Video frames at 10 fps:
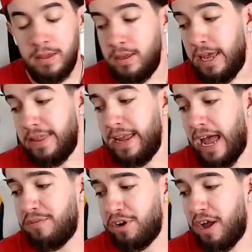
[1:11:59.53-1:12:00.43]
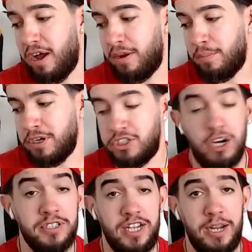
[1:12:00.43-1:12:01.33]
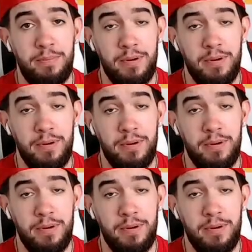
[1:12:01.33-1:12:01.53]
Yeah, they haven't gotten much on tape